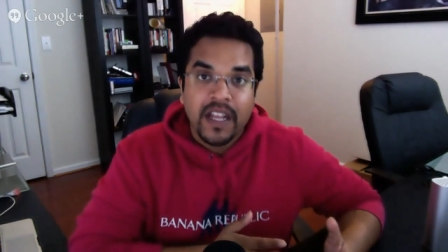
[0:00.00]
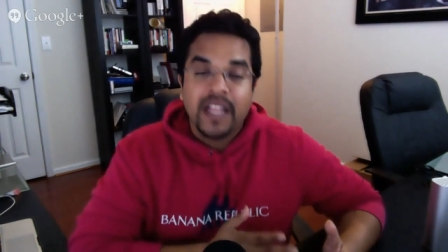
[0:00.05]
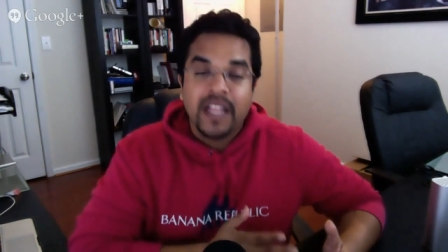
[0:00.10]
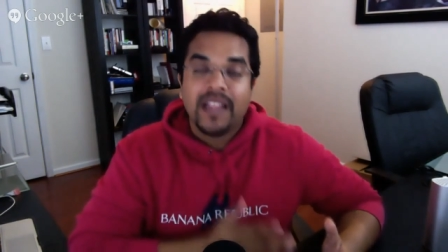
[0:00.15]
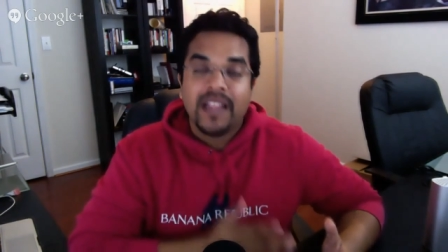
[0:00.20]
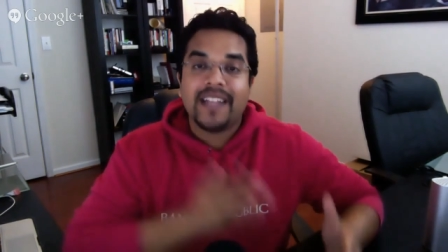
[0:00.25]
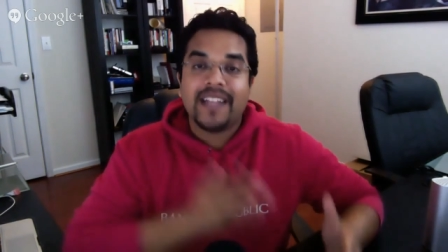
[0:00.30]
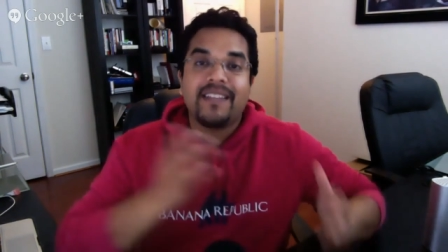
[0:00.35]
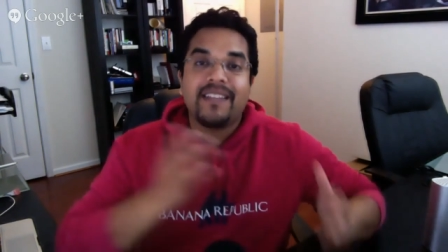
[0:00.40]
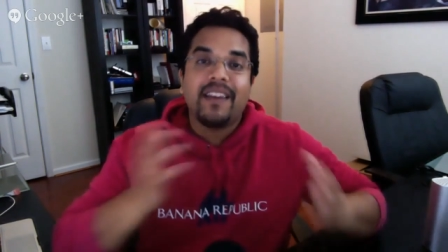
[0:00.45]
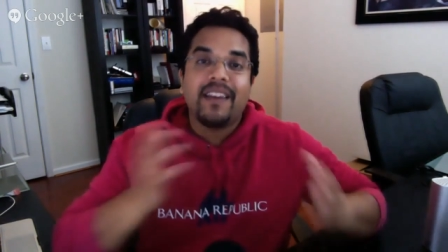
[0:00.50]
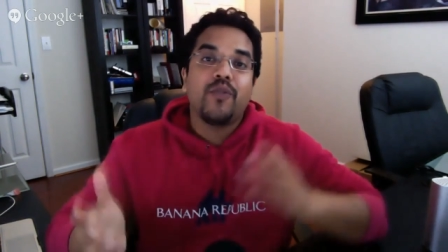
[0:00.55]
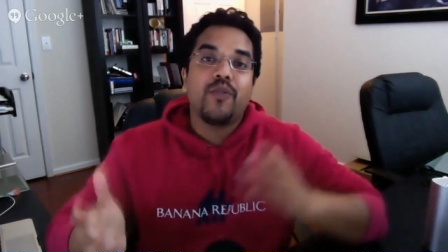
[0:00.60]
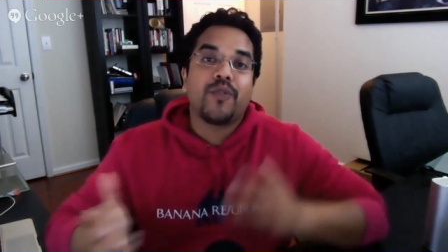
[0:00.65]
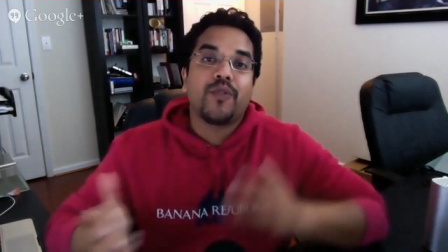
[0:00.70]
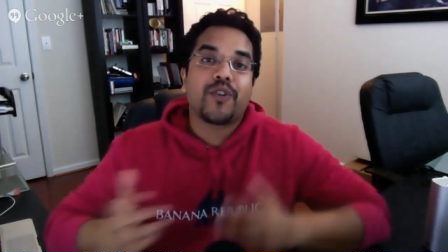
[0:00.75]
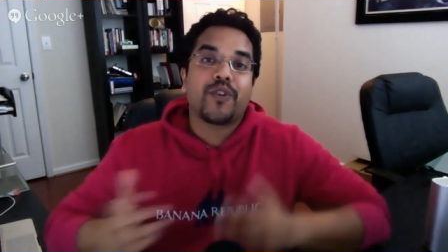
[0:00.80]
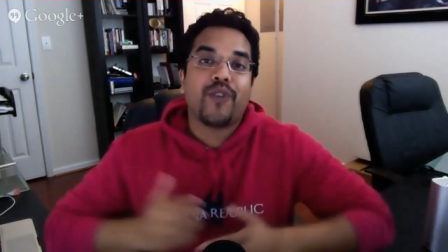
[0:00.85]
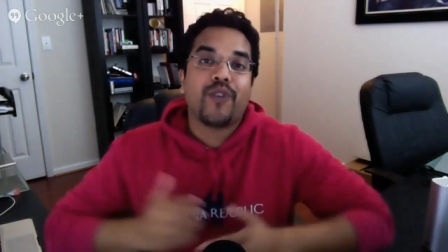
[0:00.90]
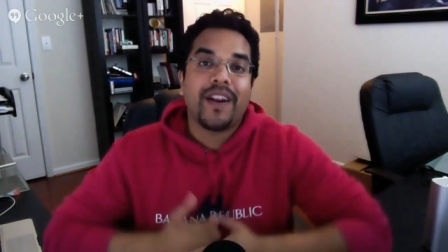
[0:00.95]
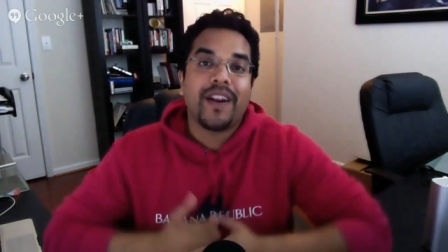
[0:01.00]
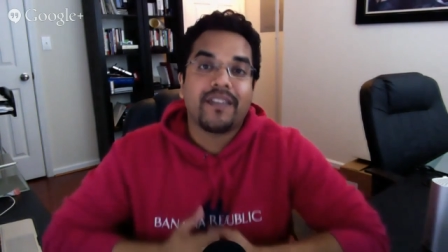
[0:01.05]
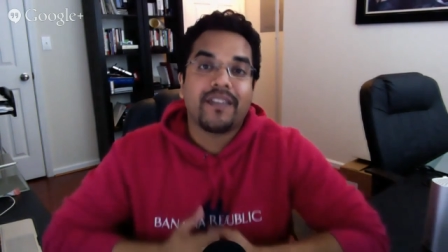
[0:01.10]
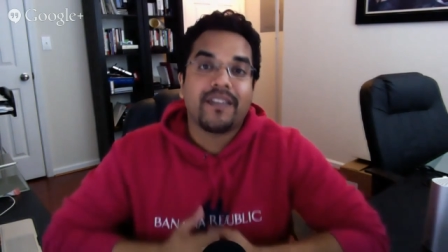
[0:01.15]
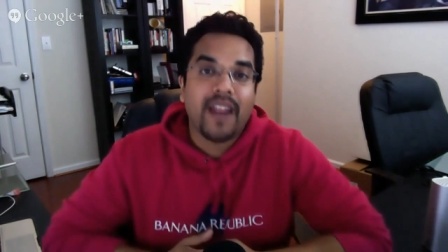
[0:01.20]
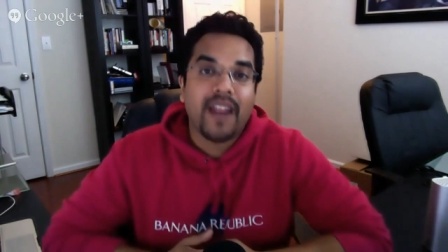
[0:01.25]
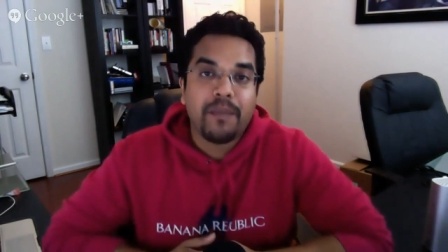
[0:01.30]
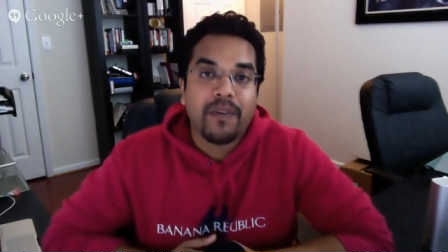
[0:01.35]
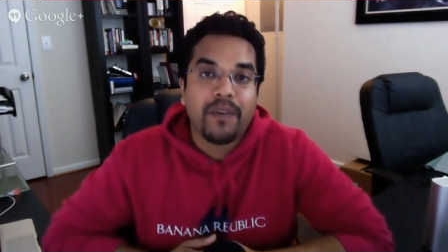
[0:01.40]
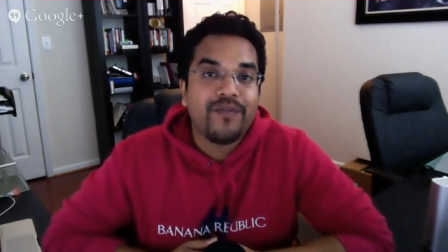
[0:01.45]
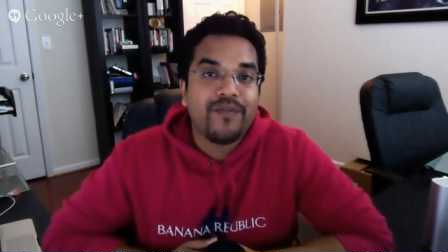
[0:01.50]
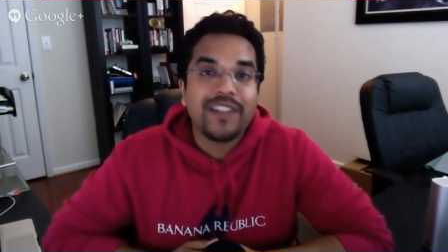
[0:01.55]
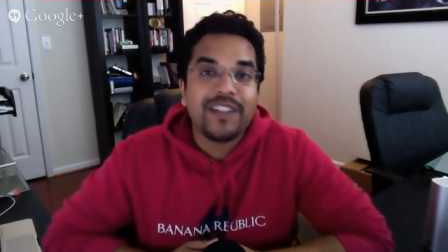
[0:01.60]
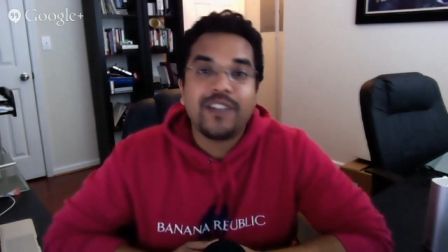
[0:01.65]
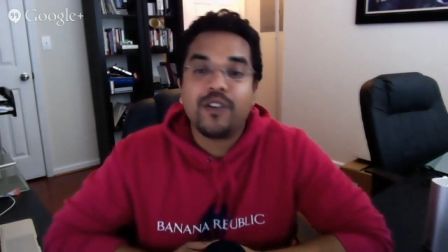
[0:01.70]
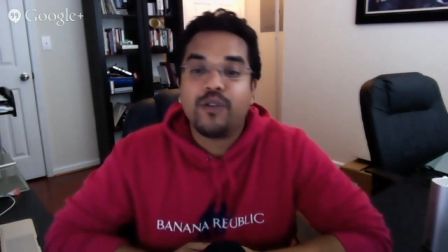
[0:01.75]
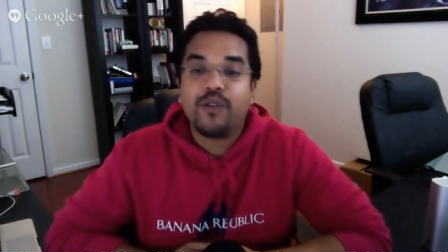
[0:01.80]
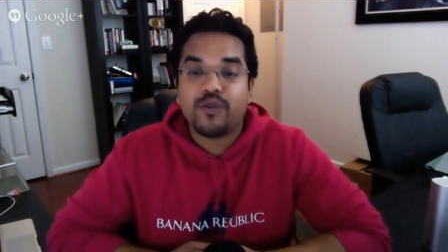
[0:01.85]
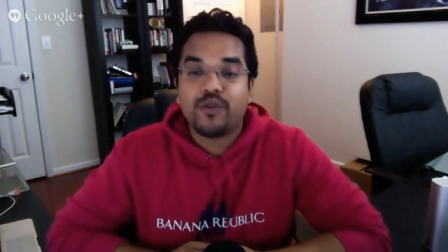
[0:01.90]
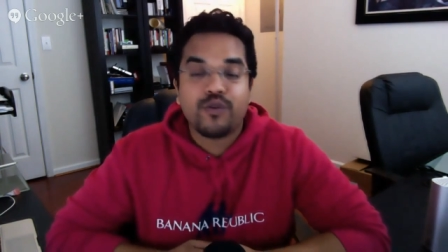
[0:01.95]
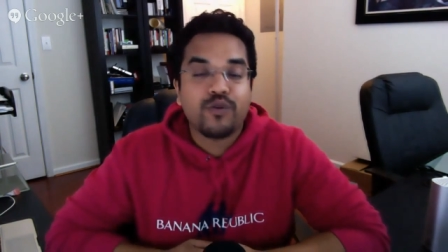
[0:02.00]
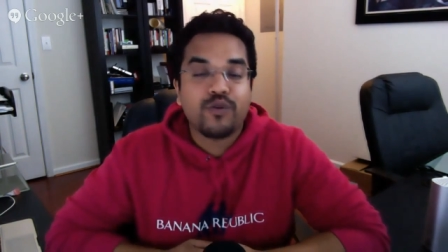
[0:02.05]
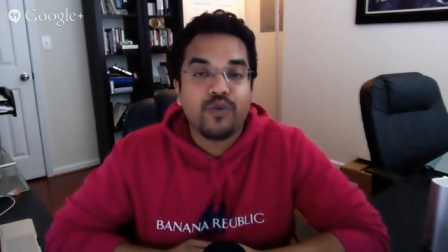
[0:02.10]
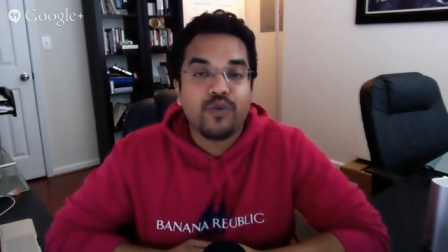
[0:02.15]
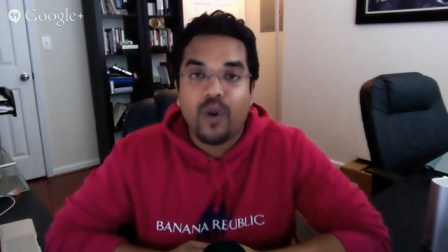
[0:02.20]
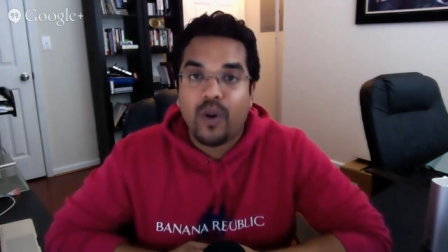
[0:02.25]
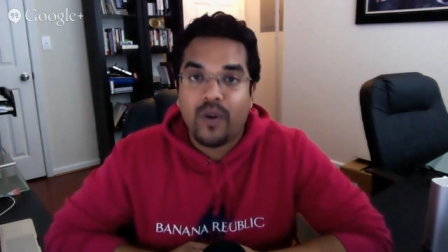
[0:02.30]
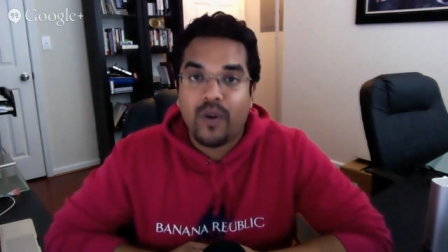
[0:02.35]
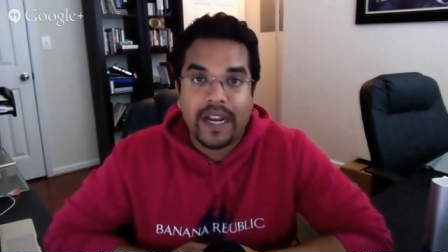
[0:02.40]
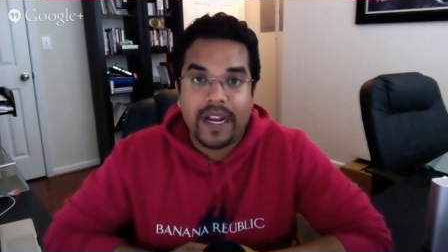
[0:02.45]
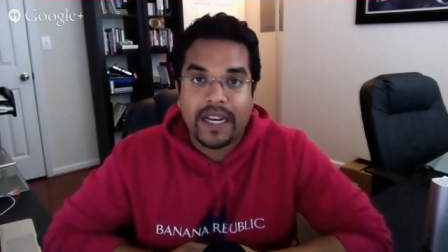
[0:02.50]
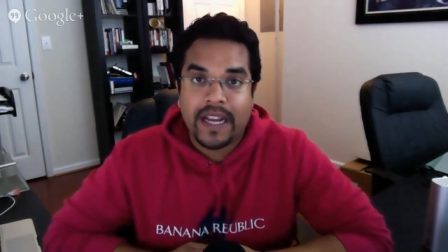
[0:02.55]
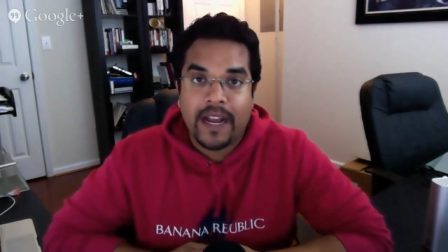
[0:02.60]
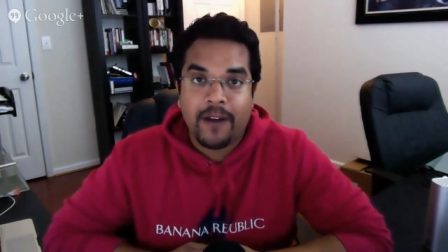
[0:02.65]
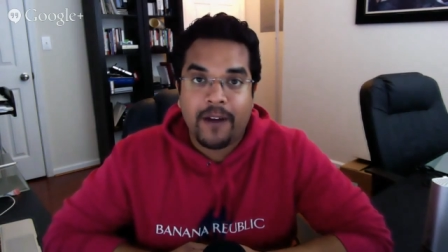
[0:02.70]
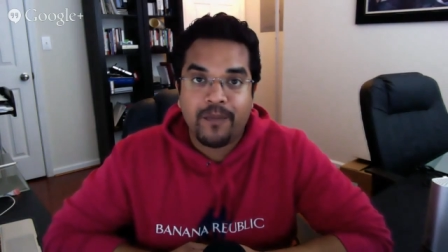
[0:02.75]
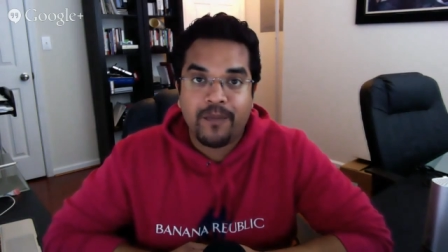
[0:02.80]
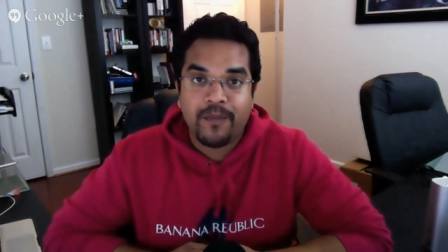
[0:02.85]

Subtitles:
Let's say you were trying to set up a physical store right now.